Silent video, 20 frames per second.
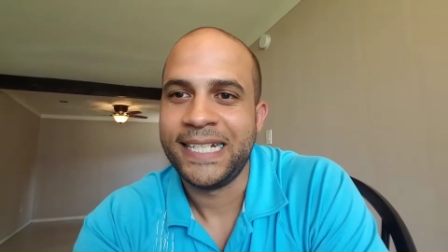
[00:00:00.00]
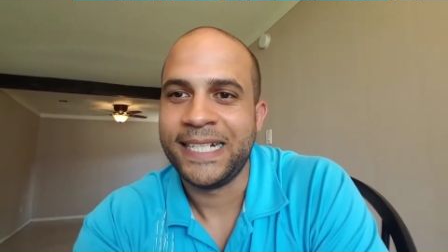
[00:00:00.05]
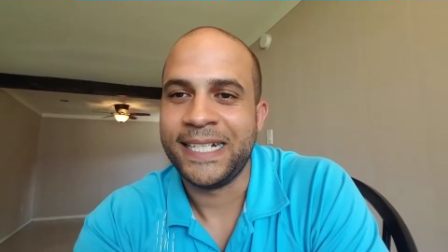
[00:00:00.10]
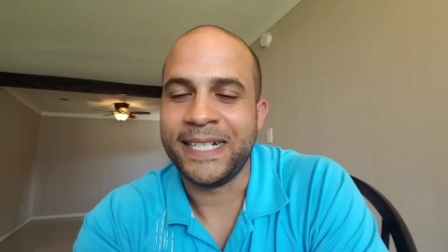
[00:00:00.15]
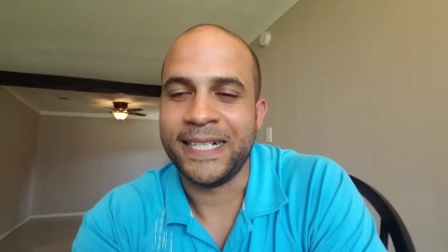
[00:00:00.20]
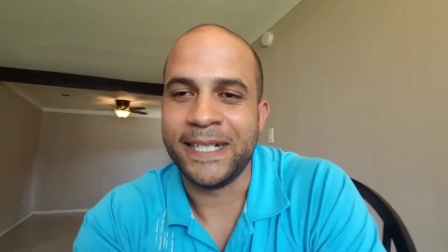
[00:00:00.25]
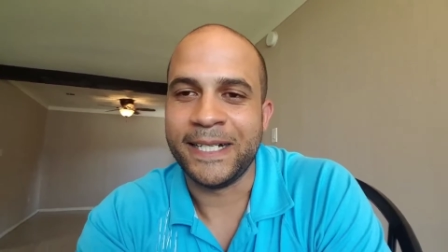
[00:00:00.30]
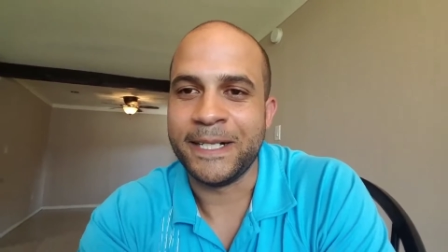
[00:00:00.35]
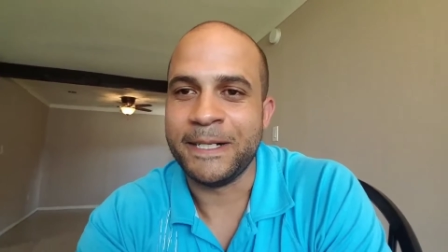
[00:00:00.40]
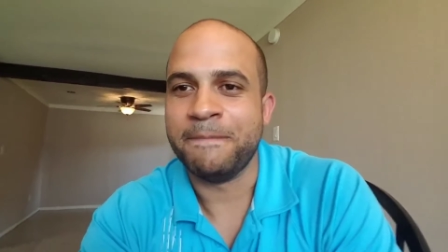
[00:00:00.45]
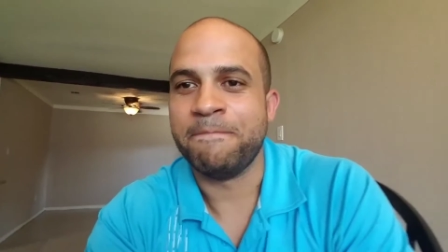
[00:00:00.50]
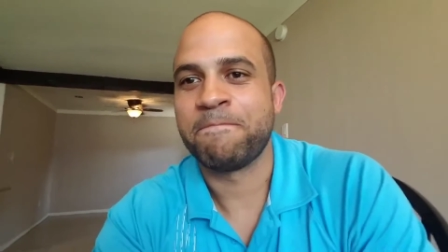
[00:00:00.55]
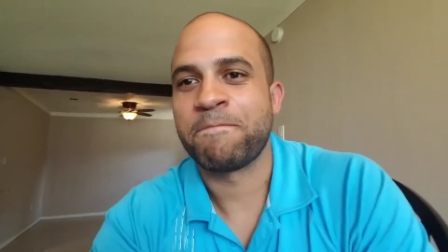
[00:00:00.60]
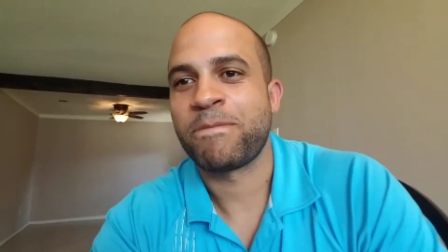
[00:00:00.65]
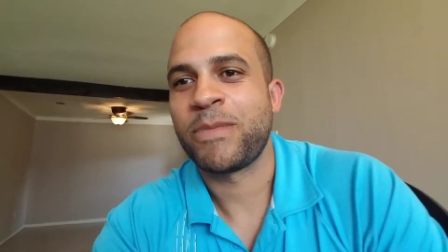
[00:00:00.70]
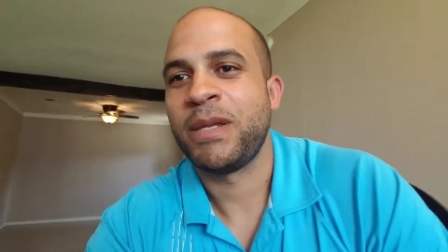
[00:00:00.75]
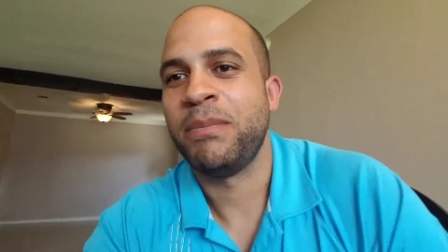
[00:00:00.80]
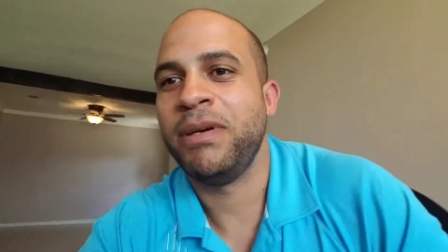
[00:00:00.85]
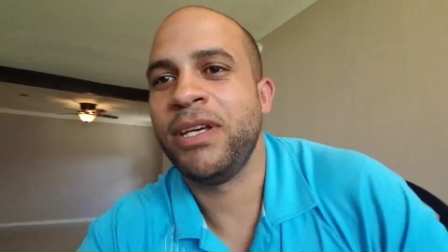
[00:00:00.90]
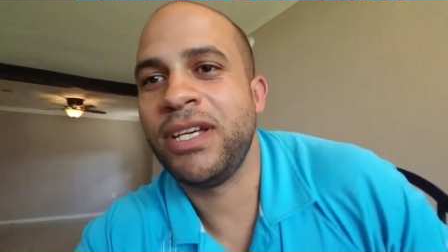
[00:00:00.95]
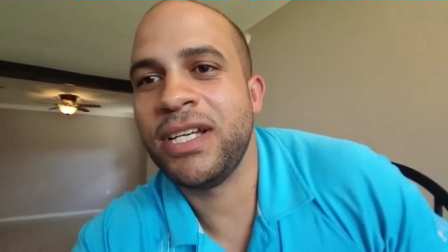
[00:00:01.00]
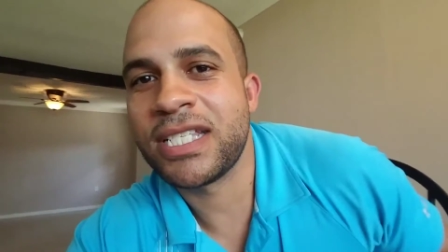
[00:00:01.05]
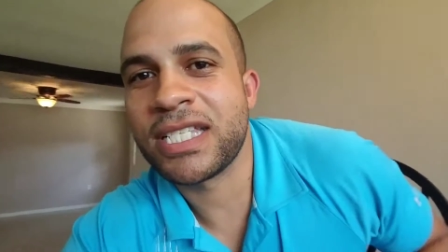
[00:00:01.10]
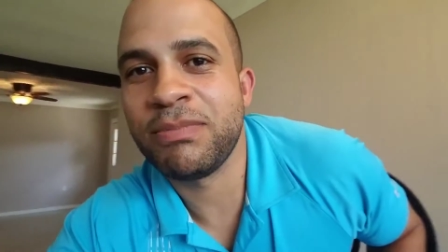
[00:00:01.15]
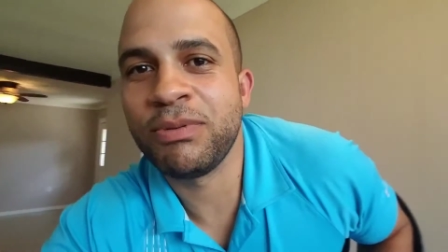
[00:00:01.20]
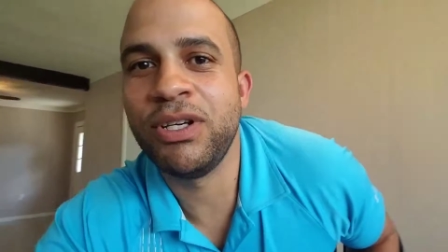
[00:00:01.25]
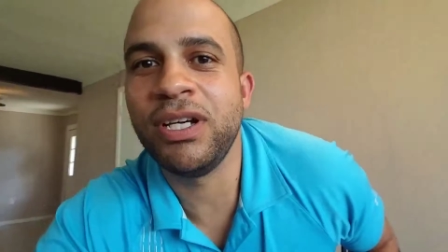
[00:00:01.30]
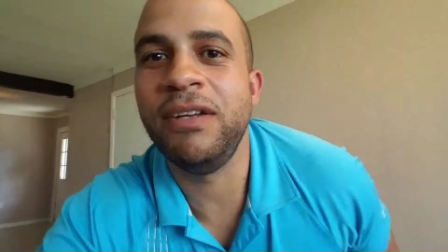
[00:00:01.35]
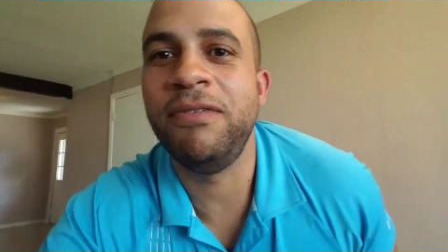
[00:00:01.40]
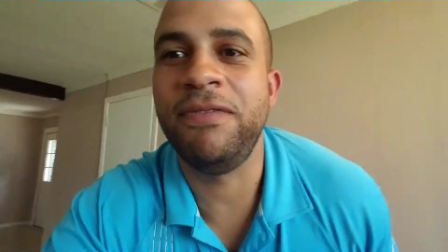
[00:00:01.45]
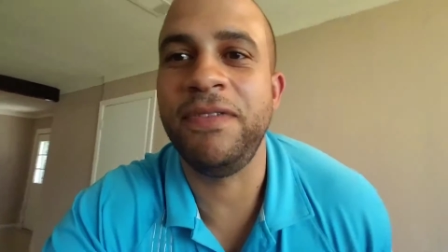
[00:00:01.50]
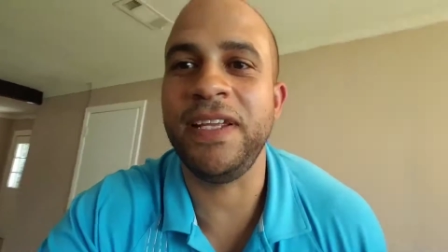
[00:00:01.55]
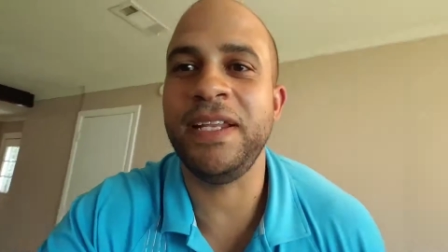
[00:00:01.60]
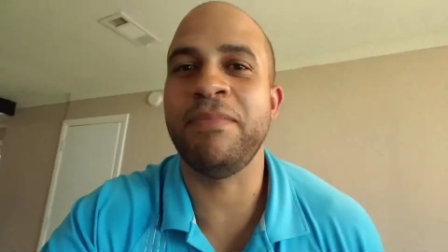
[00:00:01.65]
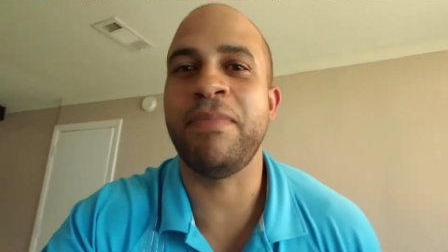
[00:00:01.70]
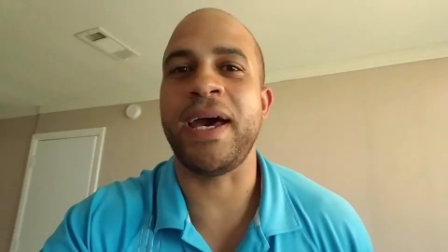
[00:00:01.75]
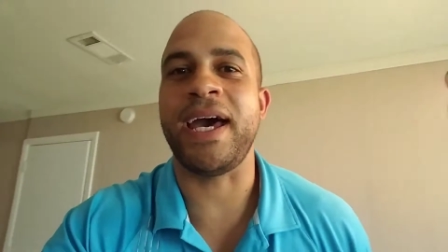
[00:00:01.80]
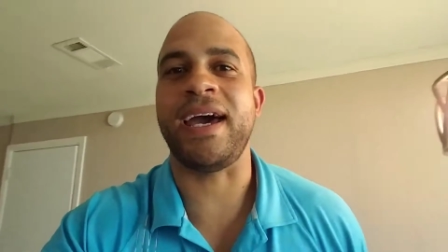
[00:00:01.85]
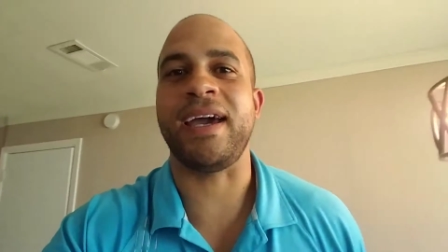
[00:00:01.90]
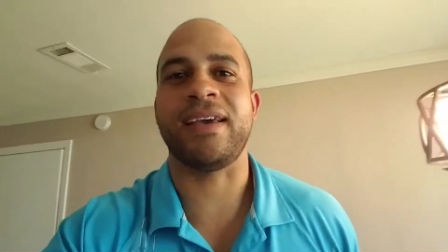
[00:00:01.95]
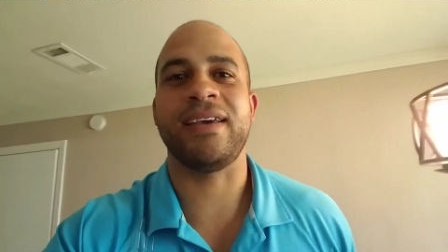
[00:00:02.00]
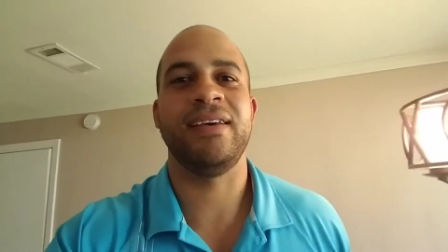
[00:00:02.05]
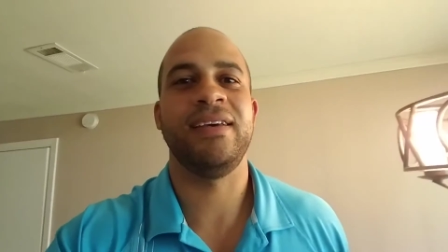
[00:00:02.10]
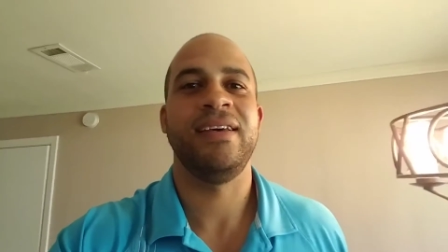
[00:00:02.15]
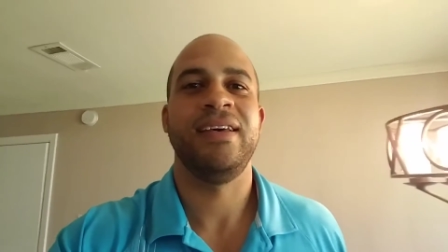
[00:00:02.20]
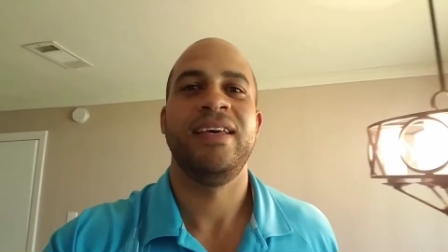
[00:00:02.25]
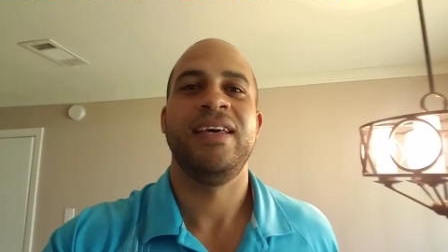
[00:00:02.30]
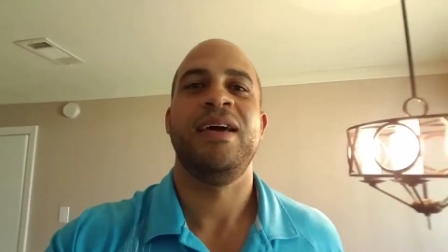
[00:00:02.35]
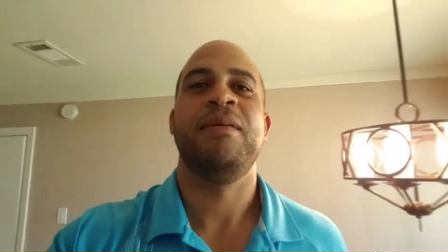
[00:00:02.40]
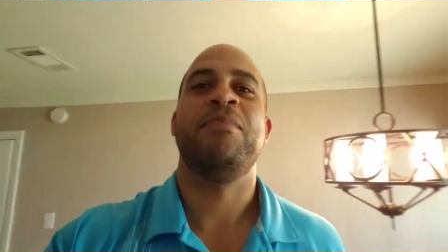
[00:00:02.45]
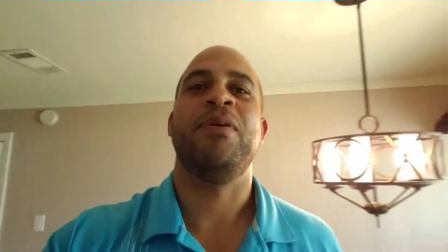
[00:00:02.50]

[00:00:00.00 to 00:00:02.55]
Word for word: Um, been getting some good feedback,